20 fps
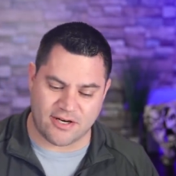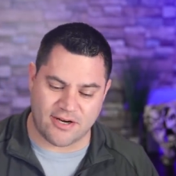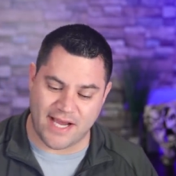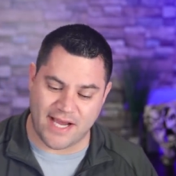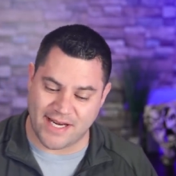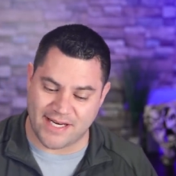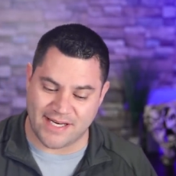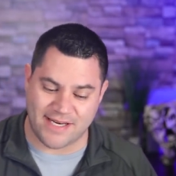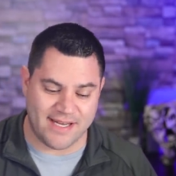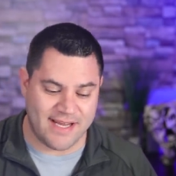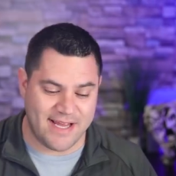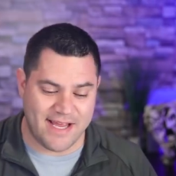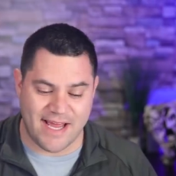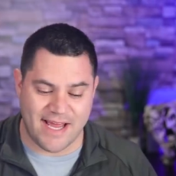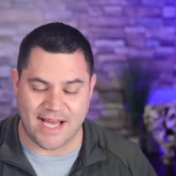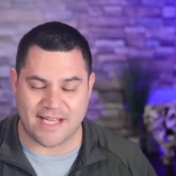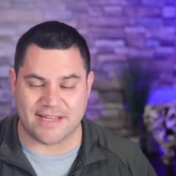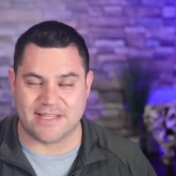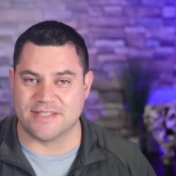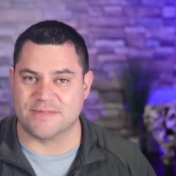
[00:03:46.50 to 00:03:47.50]
are headed
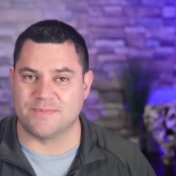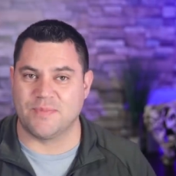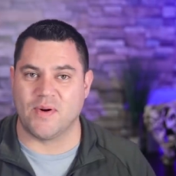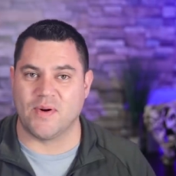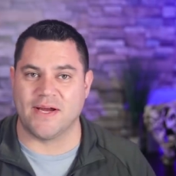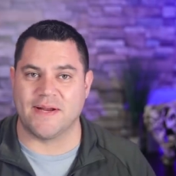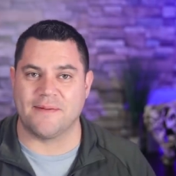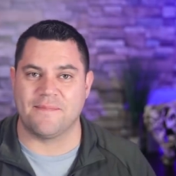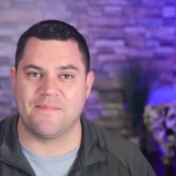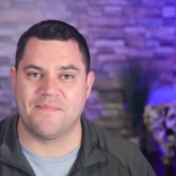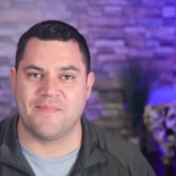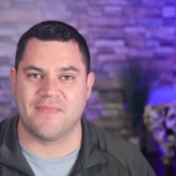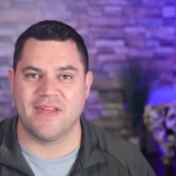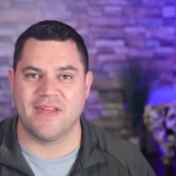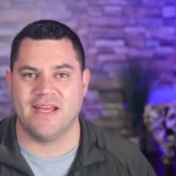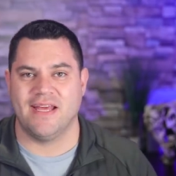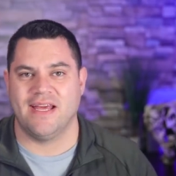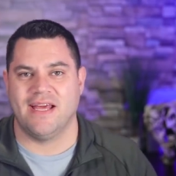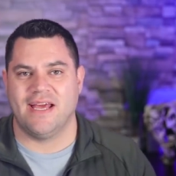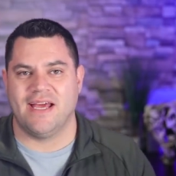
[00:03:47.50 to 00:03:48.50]
at this point.
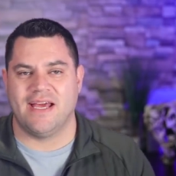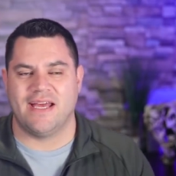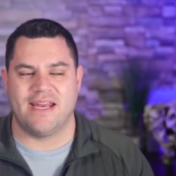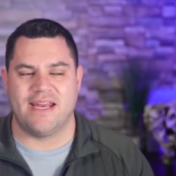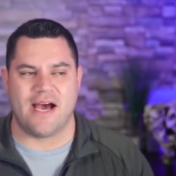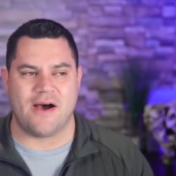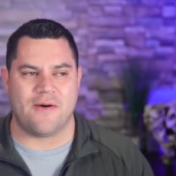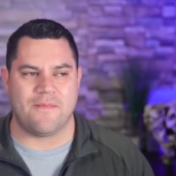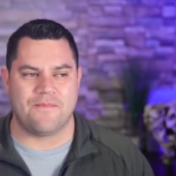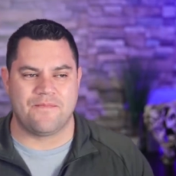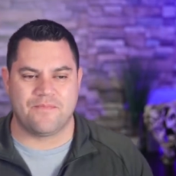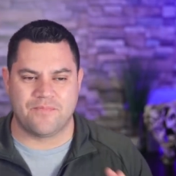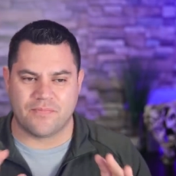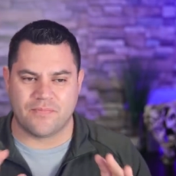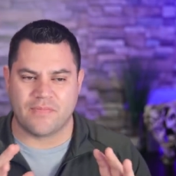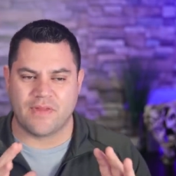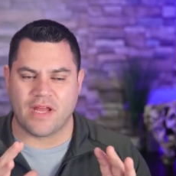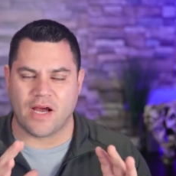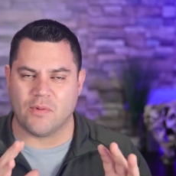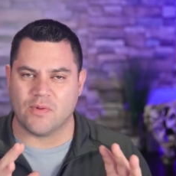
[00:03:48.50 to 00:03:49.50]
Now,
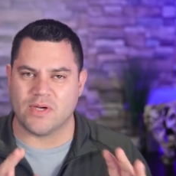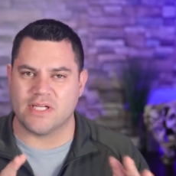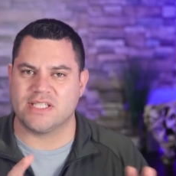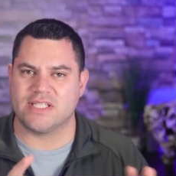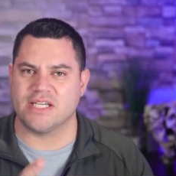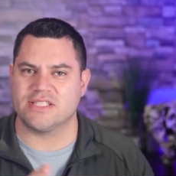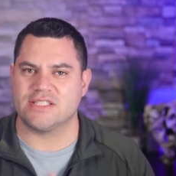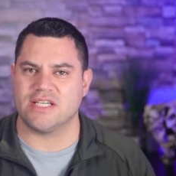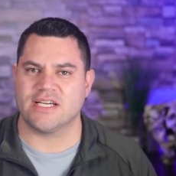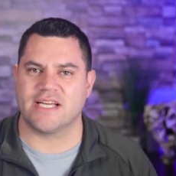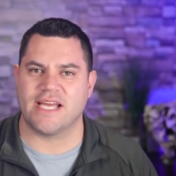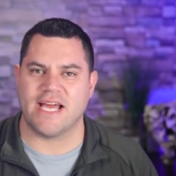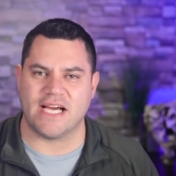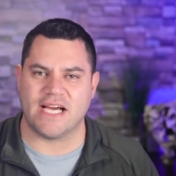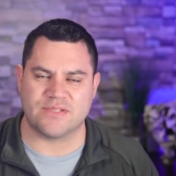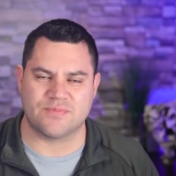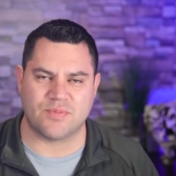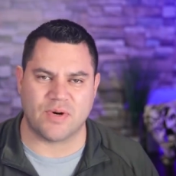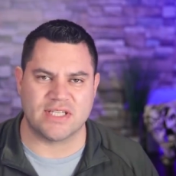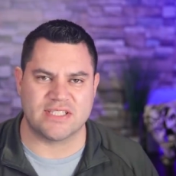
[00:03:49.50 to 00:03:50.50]
I want to touch on
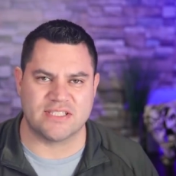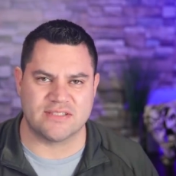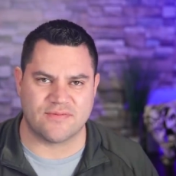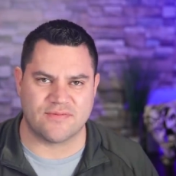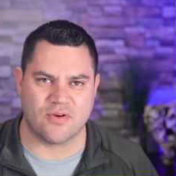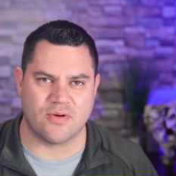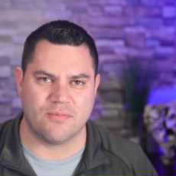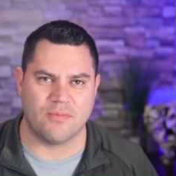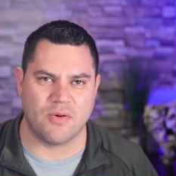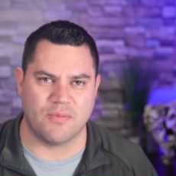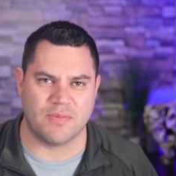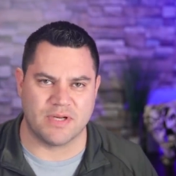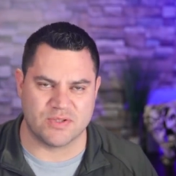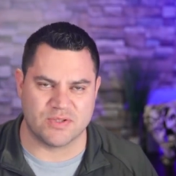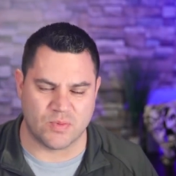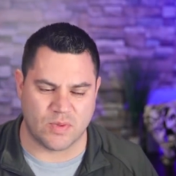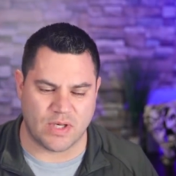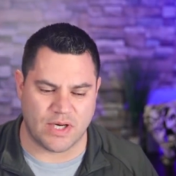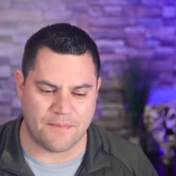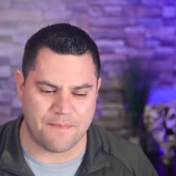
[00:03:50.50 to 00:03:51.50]
gas prices for a moment
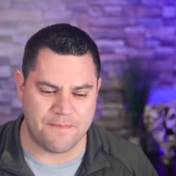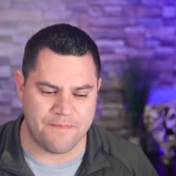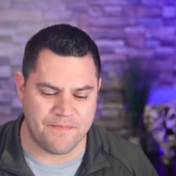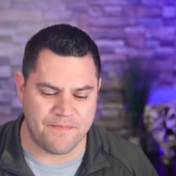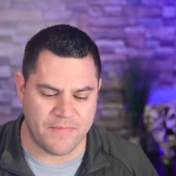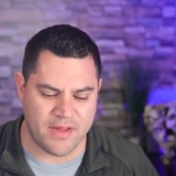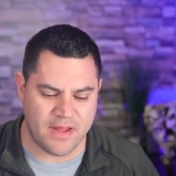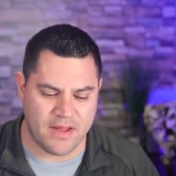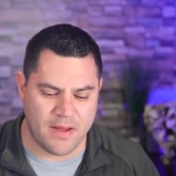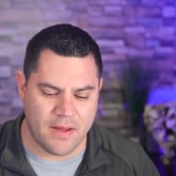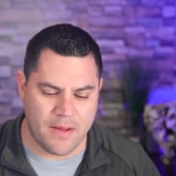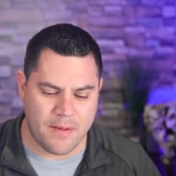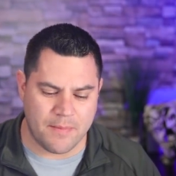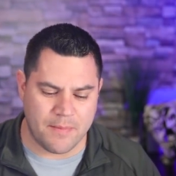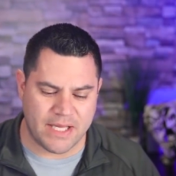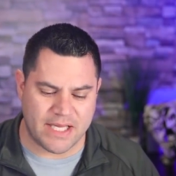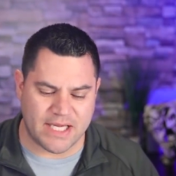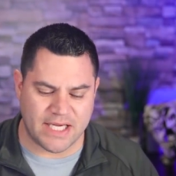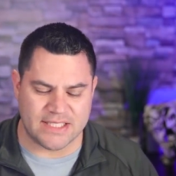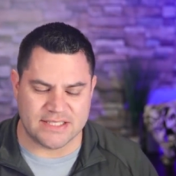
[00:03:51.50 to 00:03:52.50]
as well.
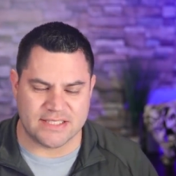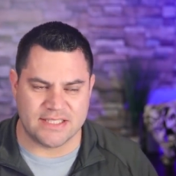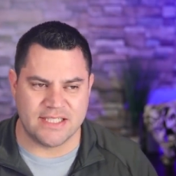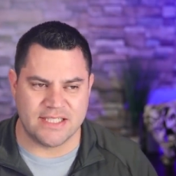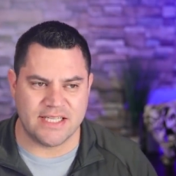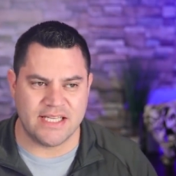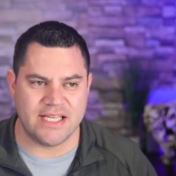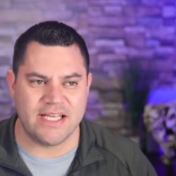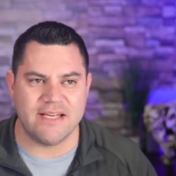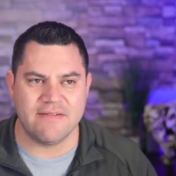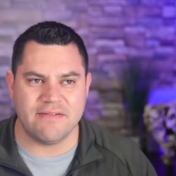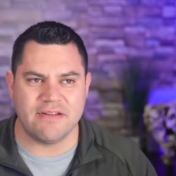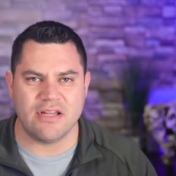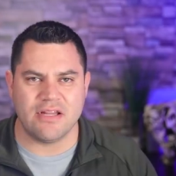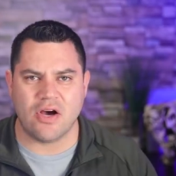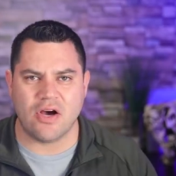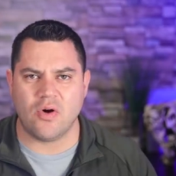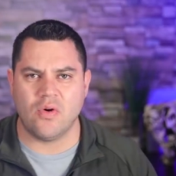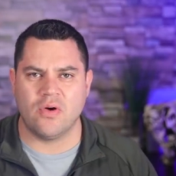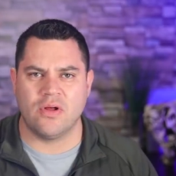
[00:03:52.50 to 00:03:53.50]
Because even
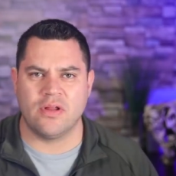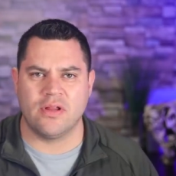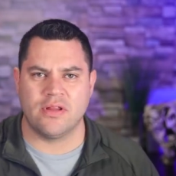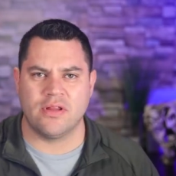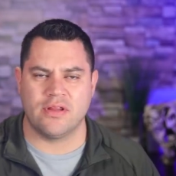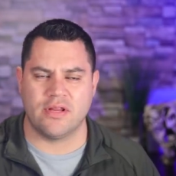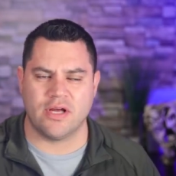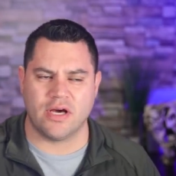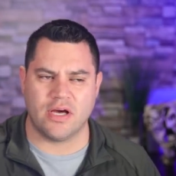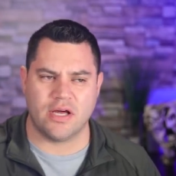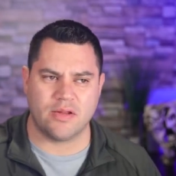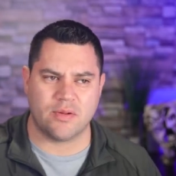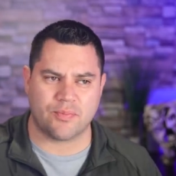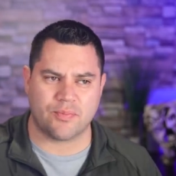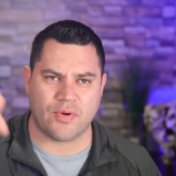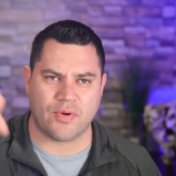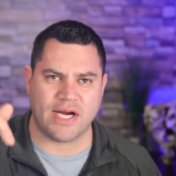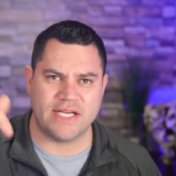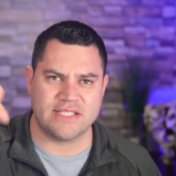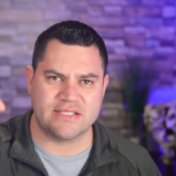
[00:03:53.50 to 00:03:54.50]
though the, the
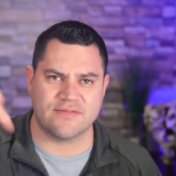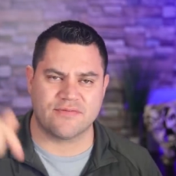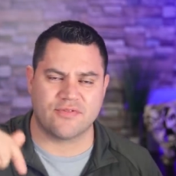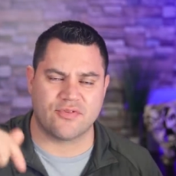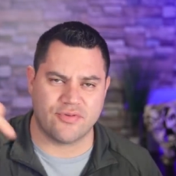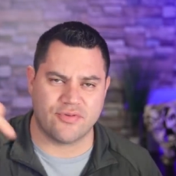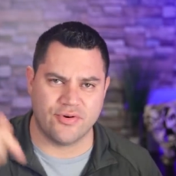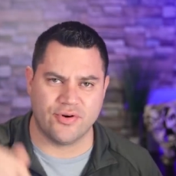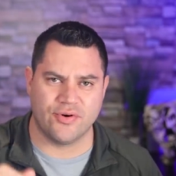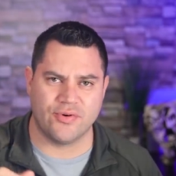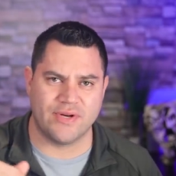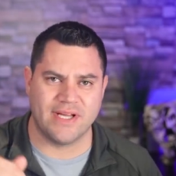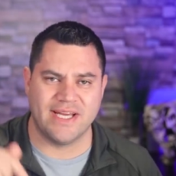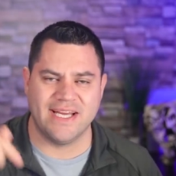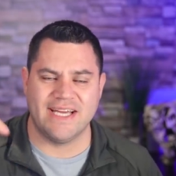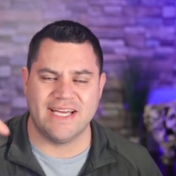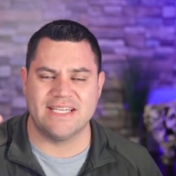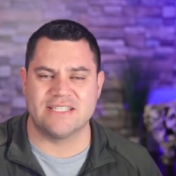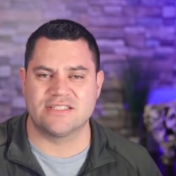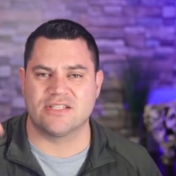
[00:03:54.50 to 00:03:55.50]
price of crude
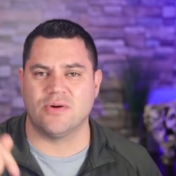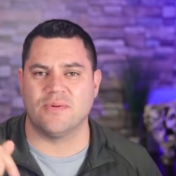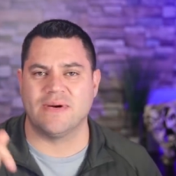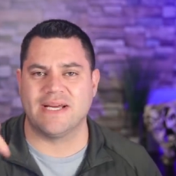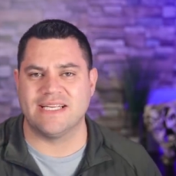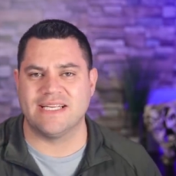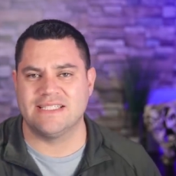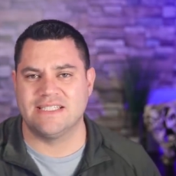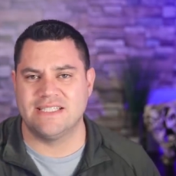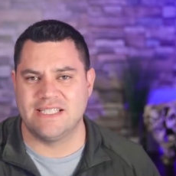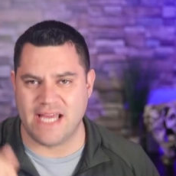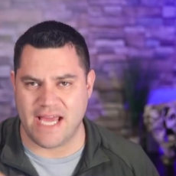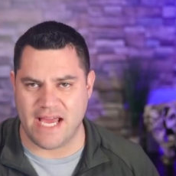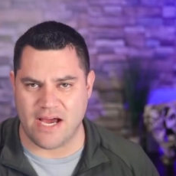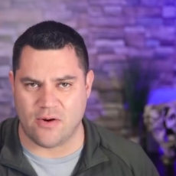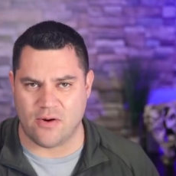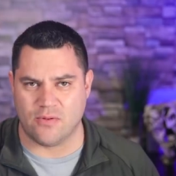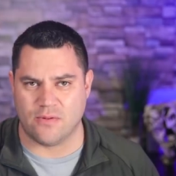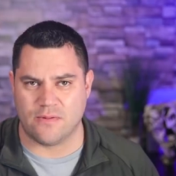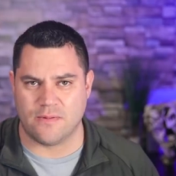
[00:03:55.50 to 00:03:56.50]
is going
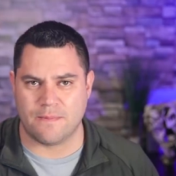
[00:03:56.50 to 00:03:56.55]
down,